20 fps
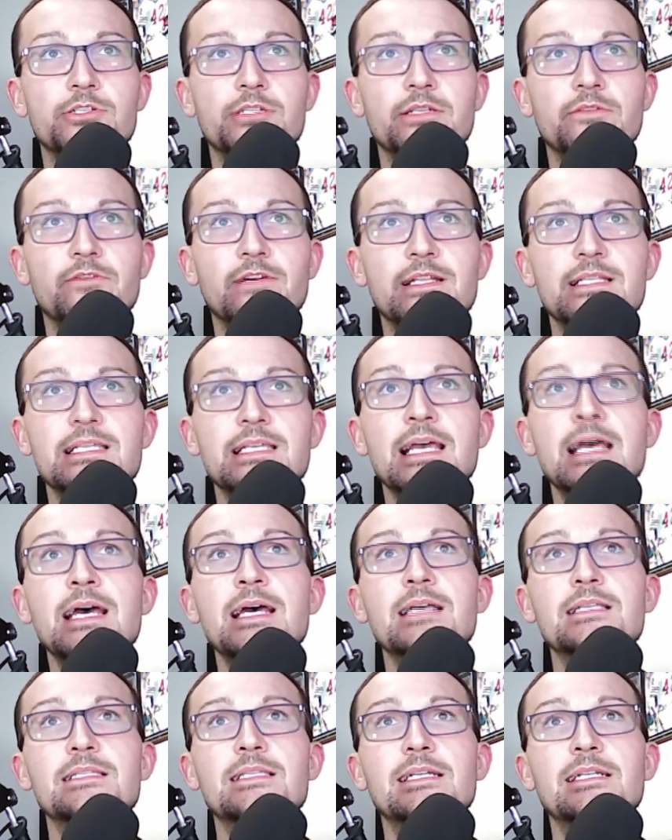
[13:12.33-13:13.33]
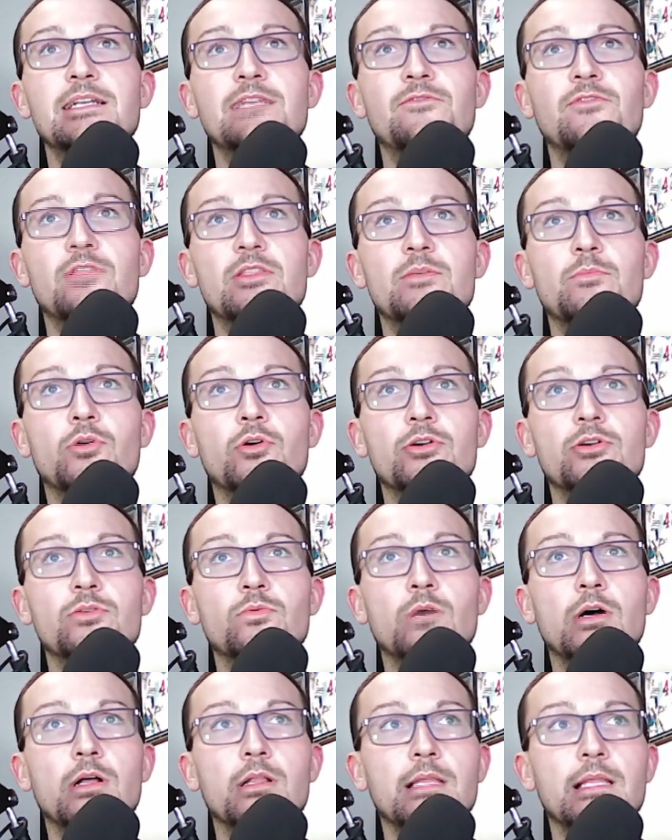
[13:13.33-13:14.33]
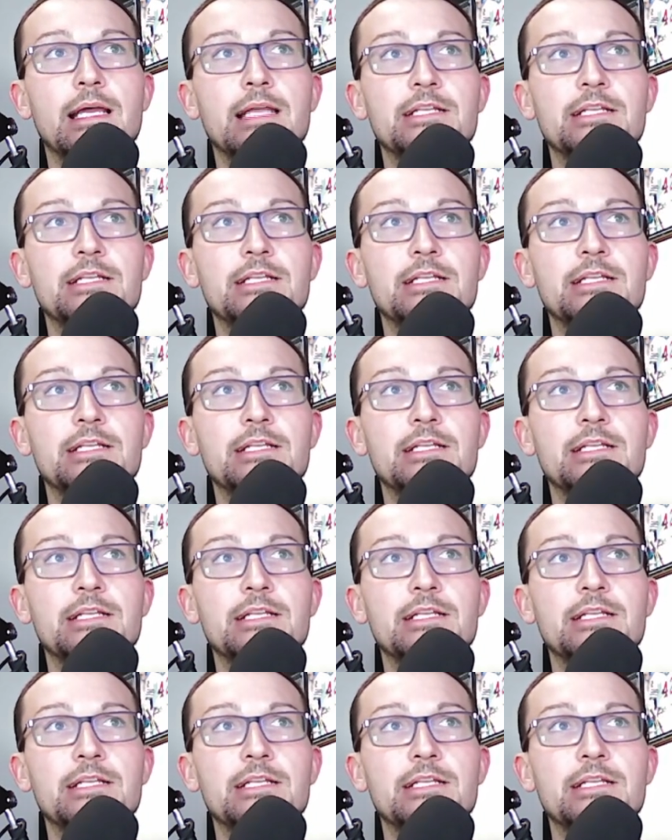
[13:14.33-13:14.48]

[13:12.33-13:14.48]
in funds slated for the border wall,